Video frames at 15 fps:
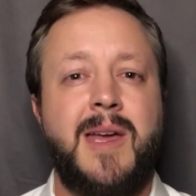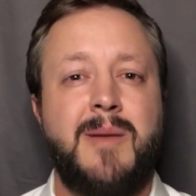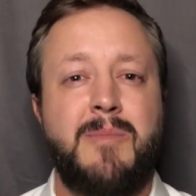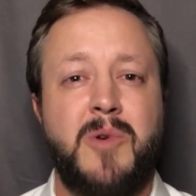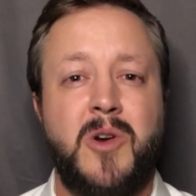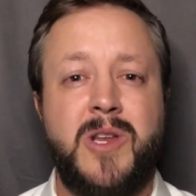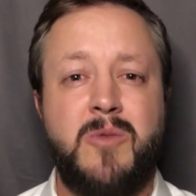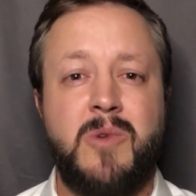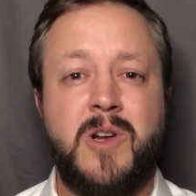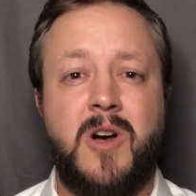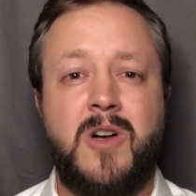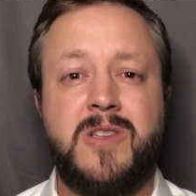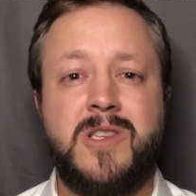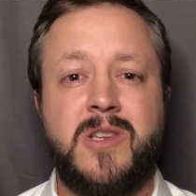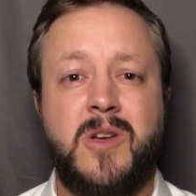Bernie would
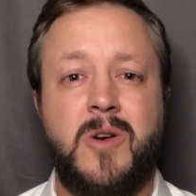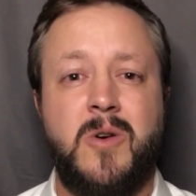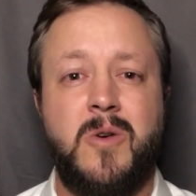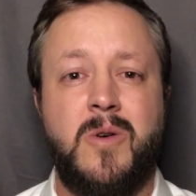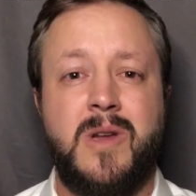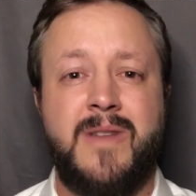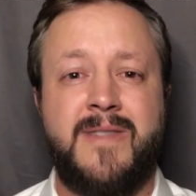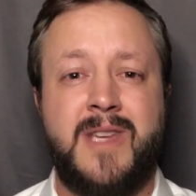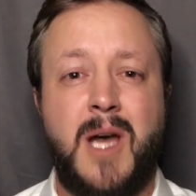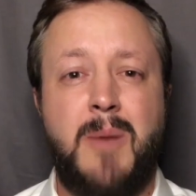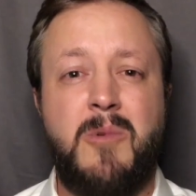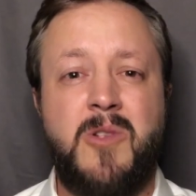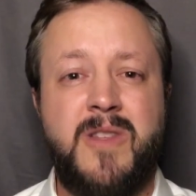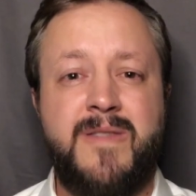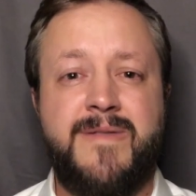also
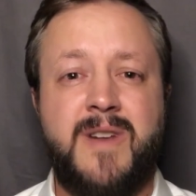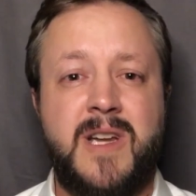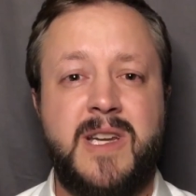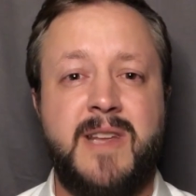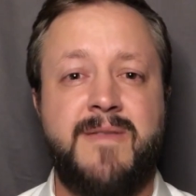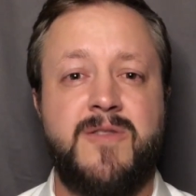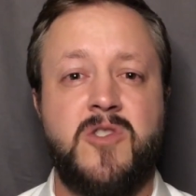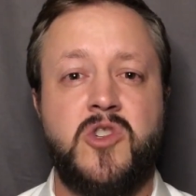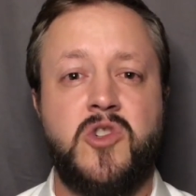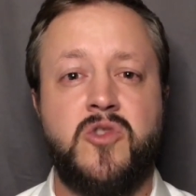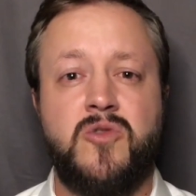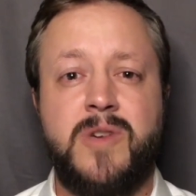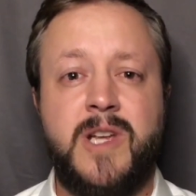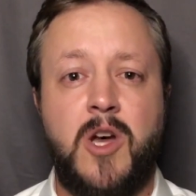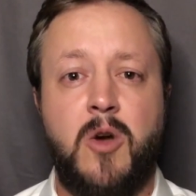double the funding for
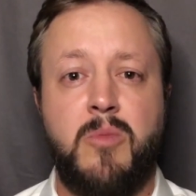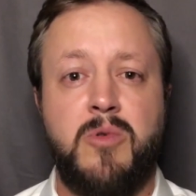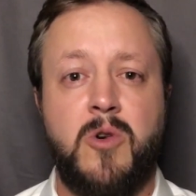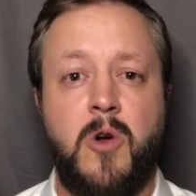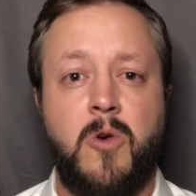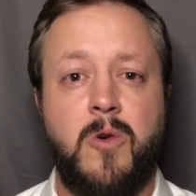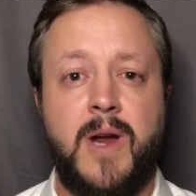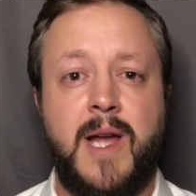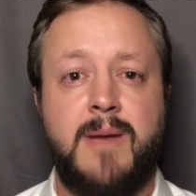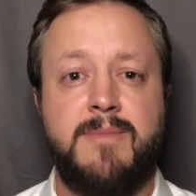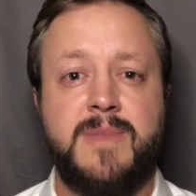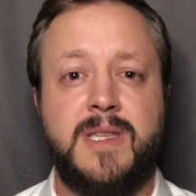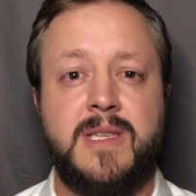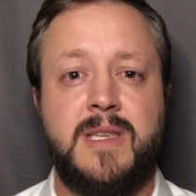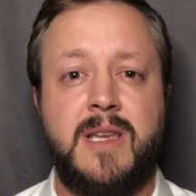TRIO
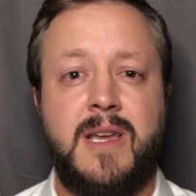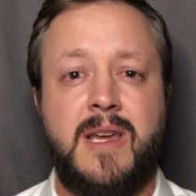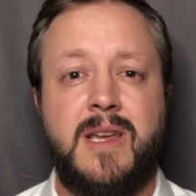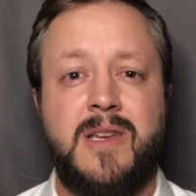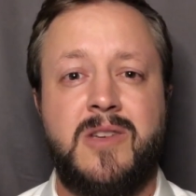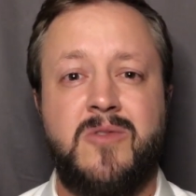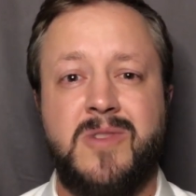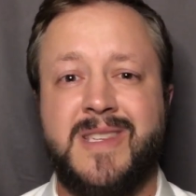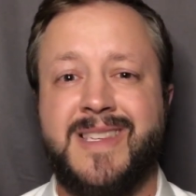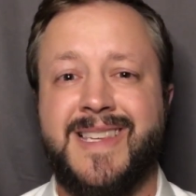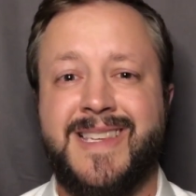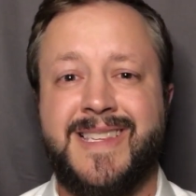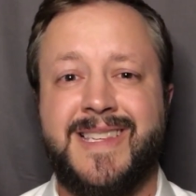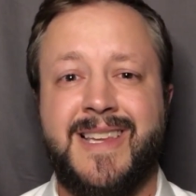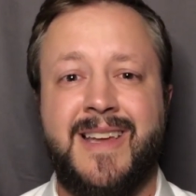programs to
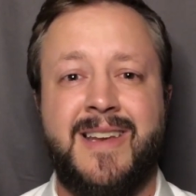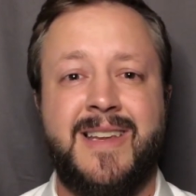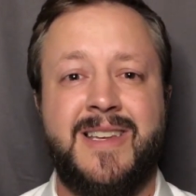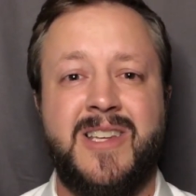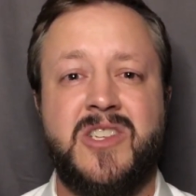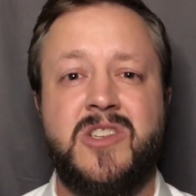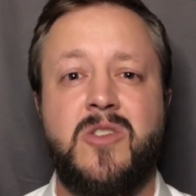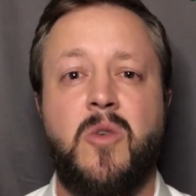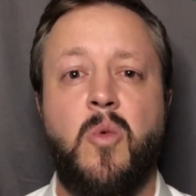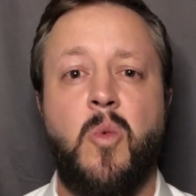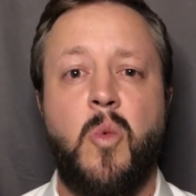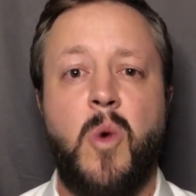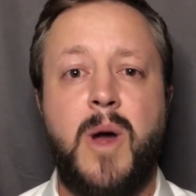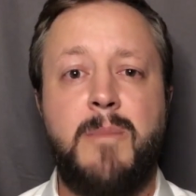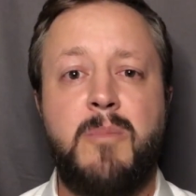assist an additional
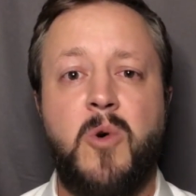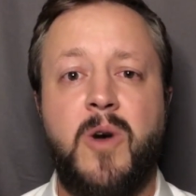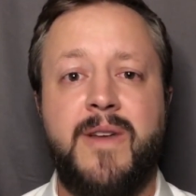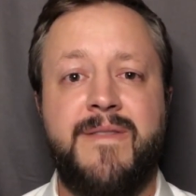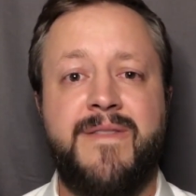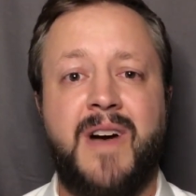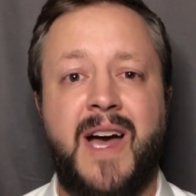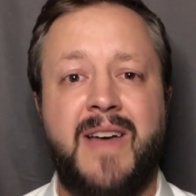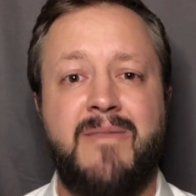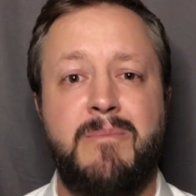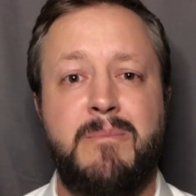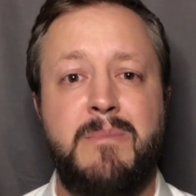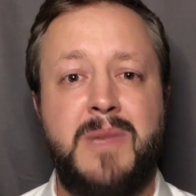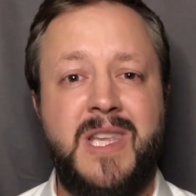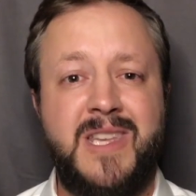1.5
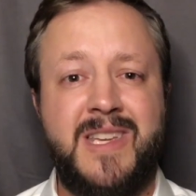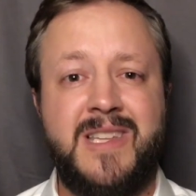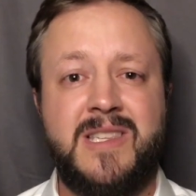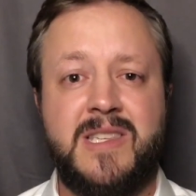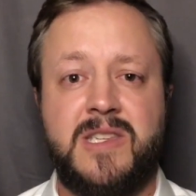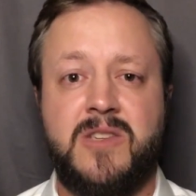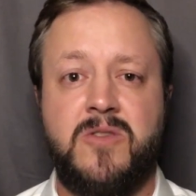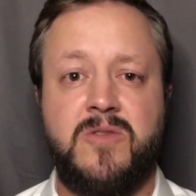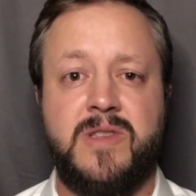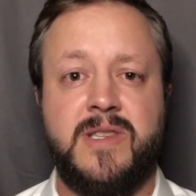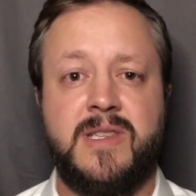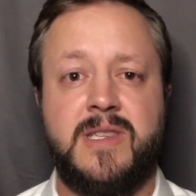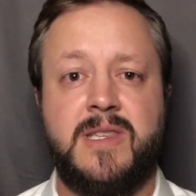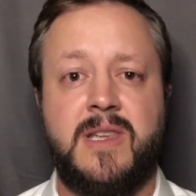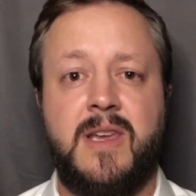million
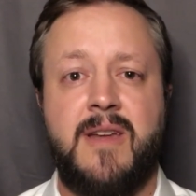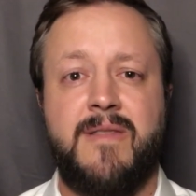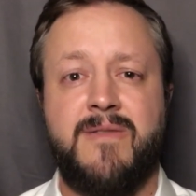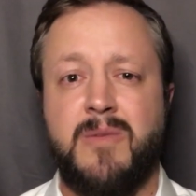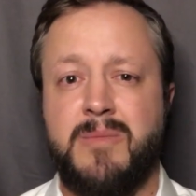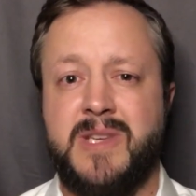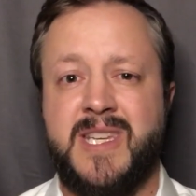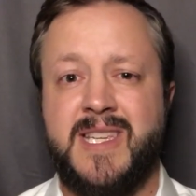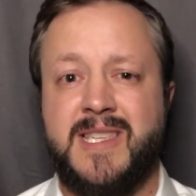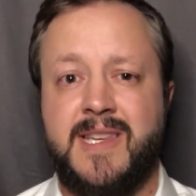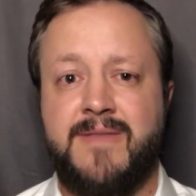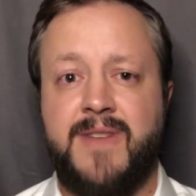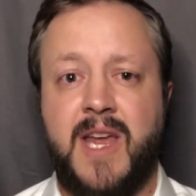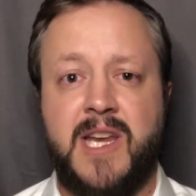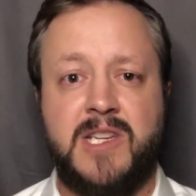students from
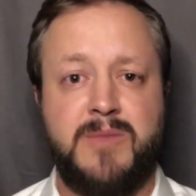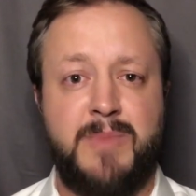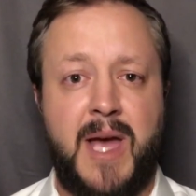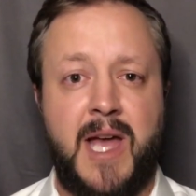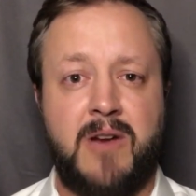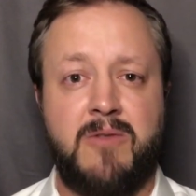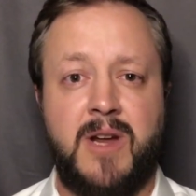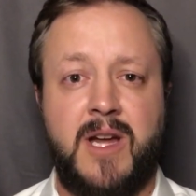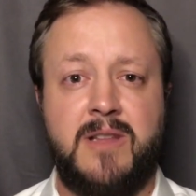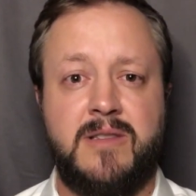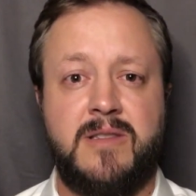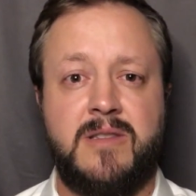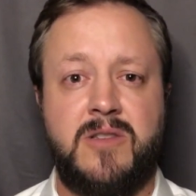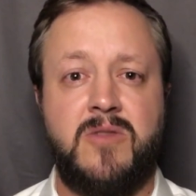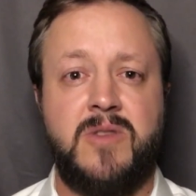disadvantaged
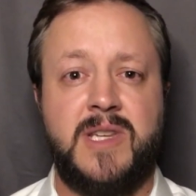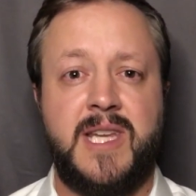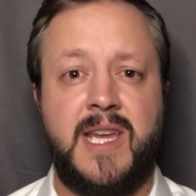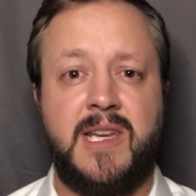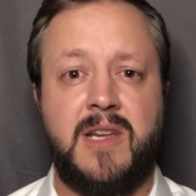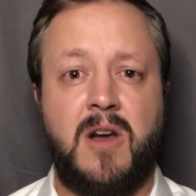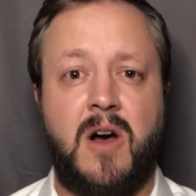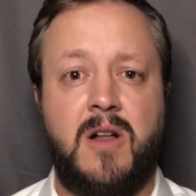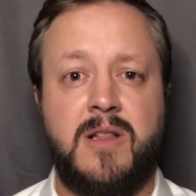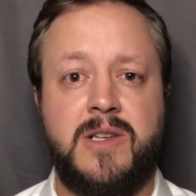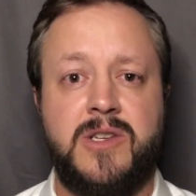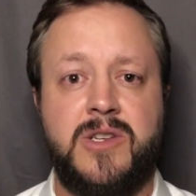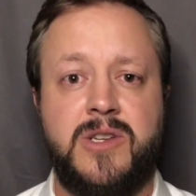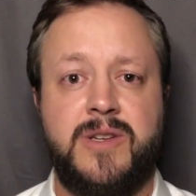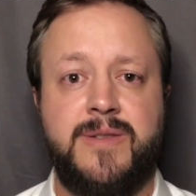backgrounds to attend
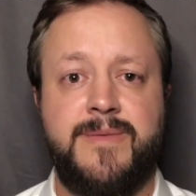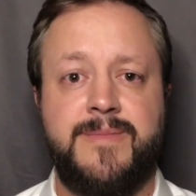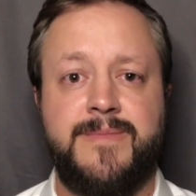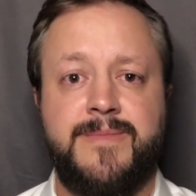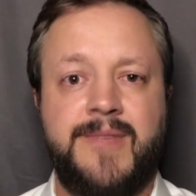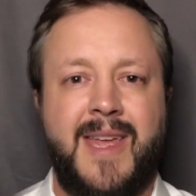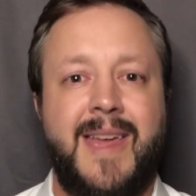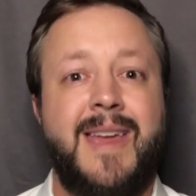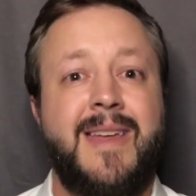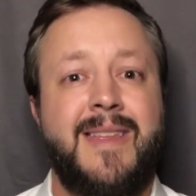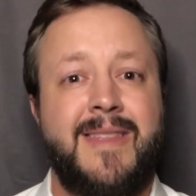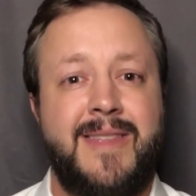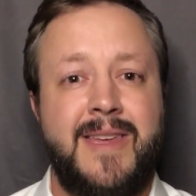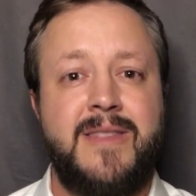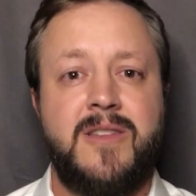college.
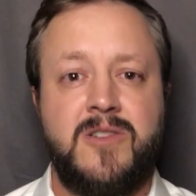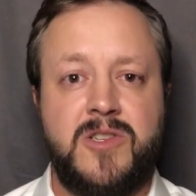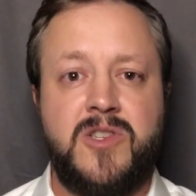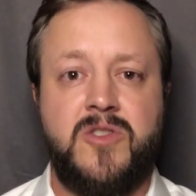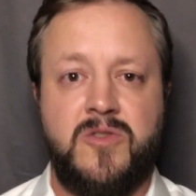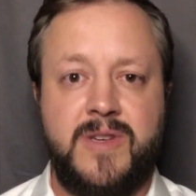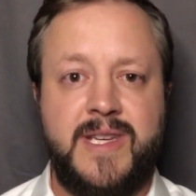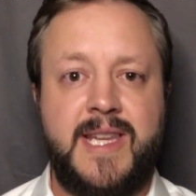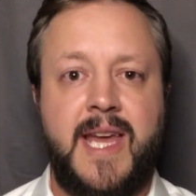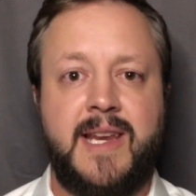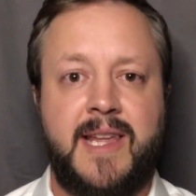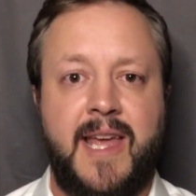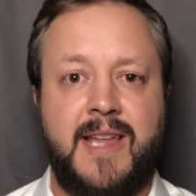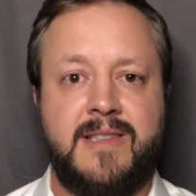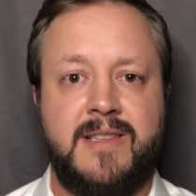Then there's student debt
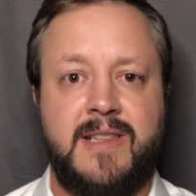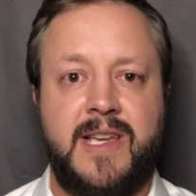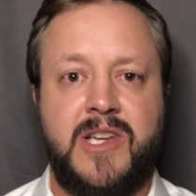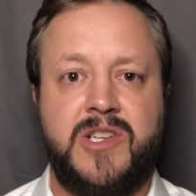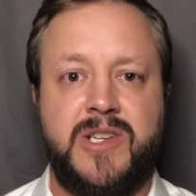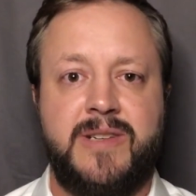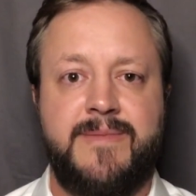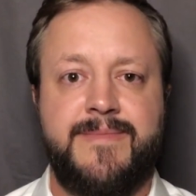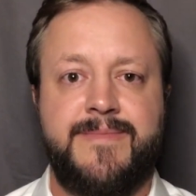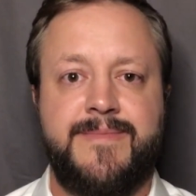cancellation.